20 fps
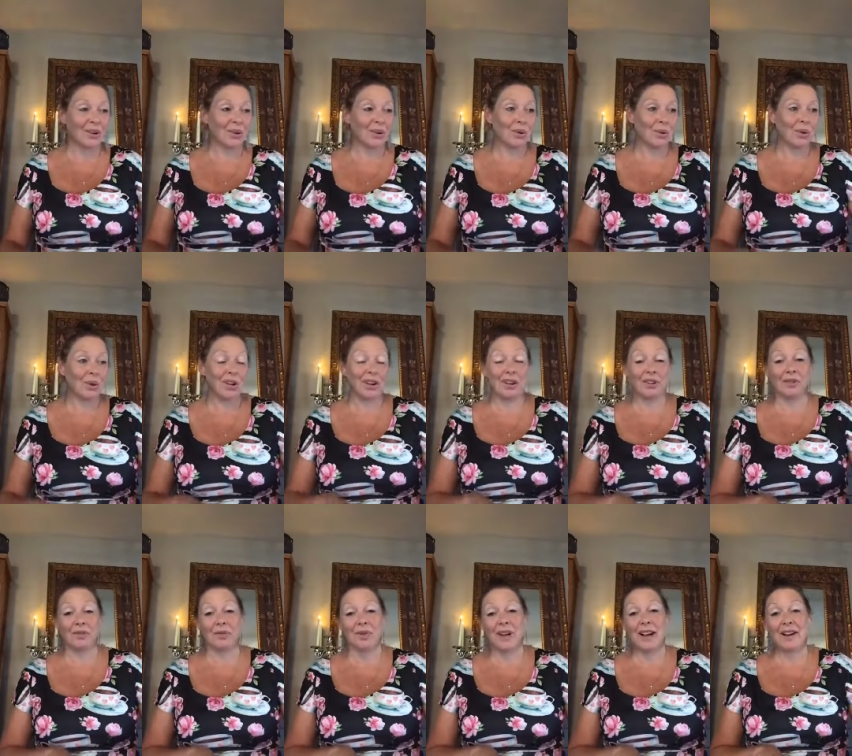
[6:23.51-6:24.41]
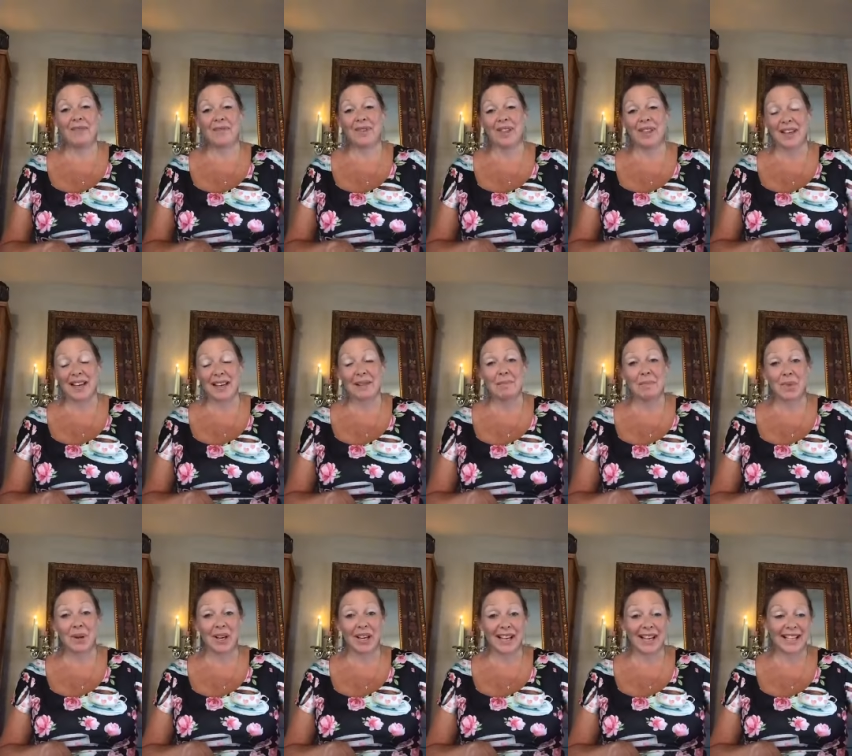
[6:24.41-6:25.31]
all of everything
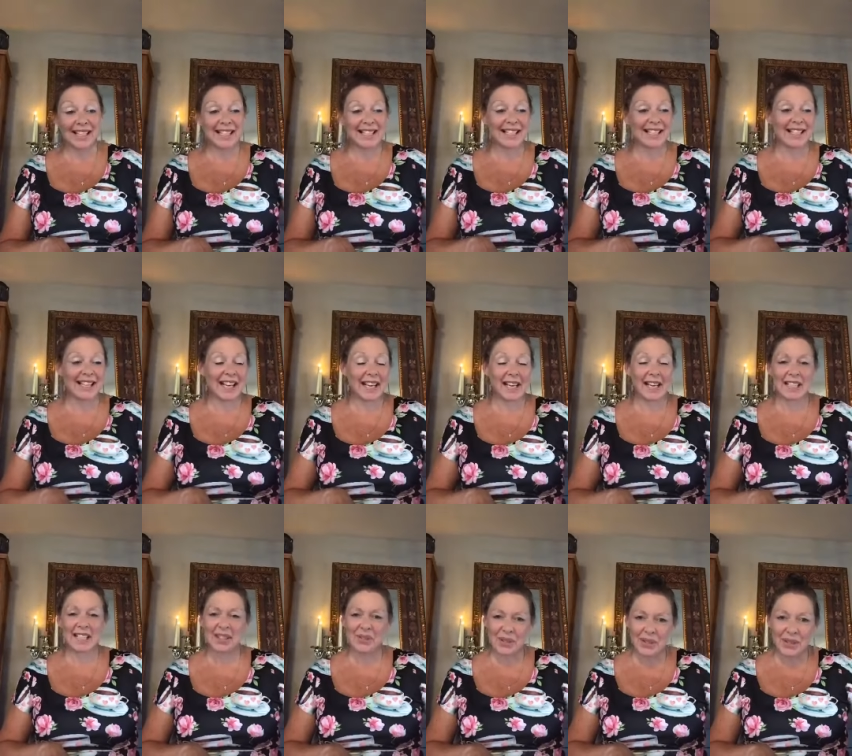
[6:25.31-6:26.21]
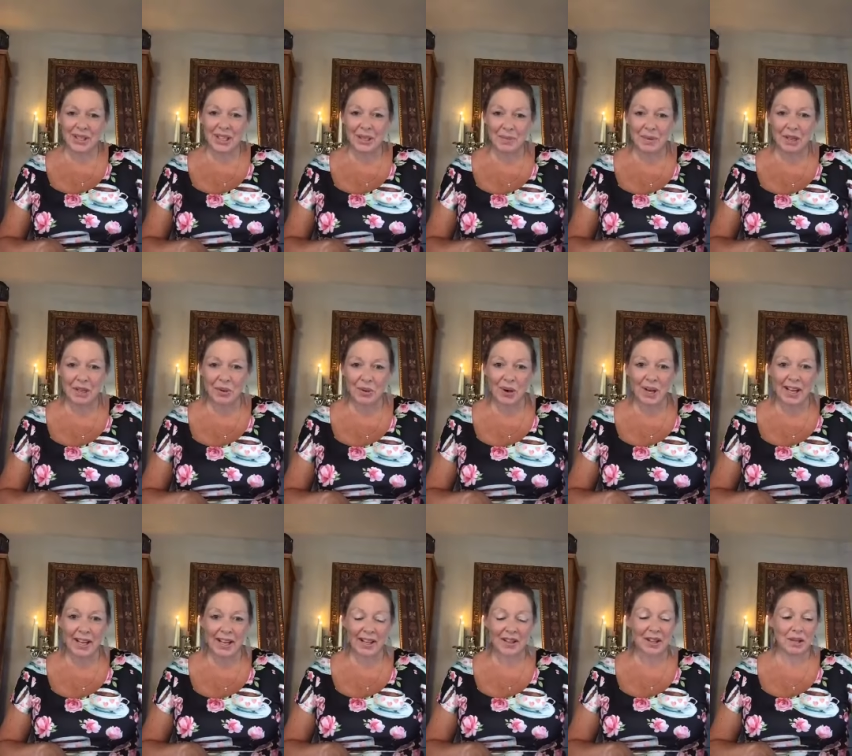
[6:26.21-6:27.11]
Molly had to say because it was a little bit
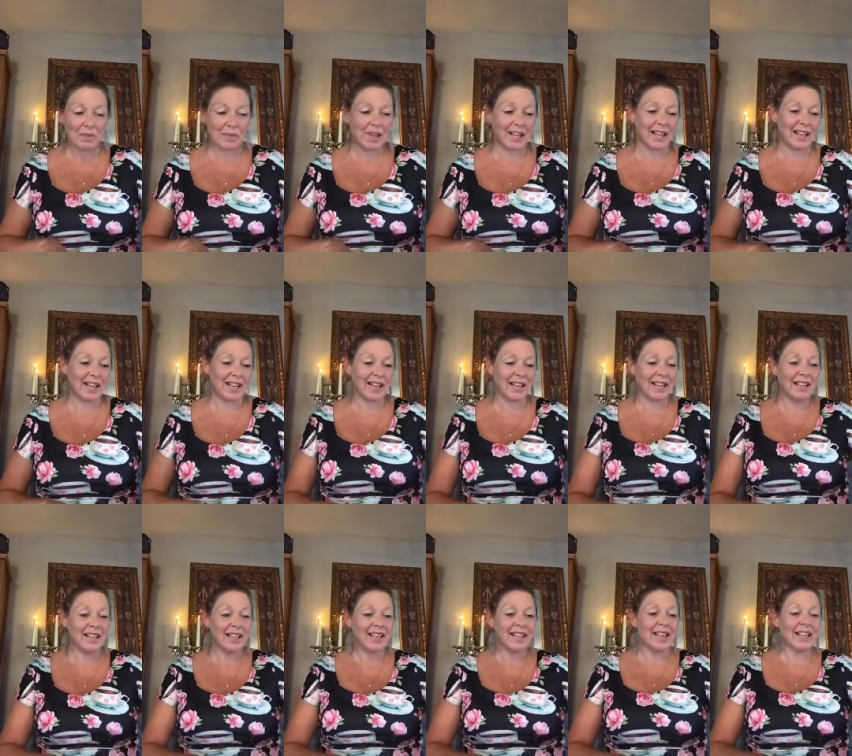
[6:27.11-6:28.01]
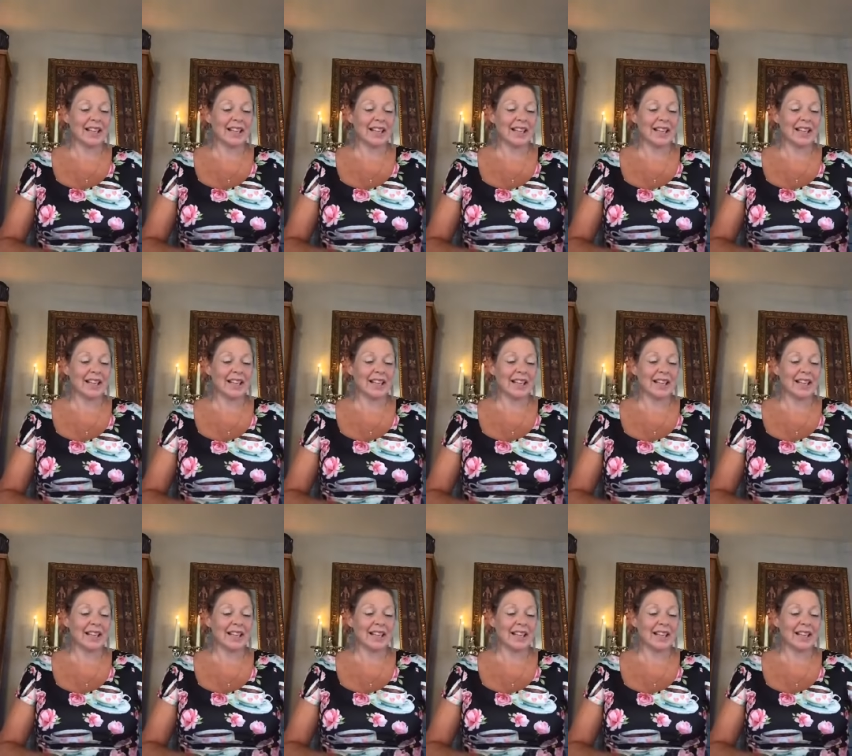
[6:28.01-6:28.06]
quiet at the beginning.